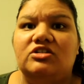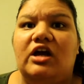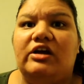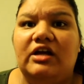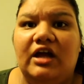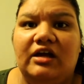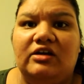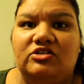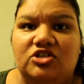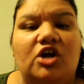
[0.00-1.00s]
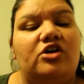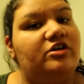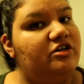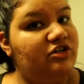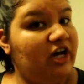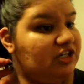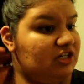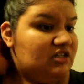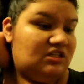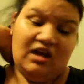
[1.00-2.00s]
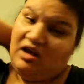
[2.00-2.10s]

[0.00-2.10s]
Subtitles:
so I could get stronger contractions.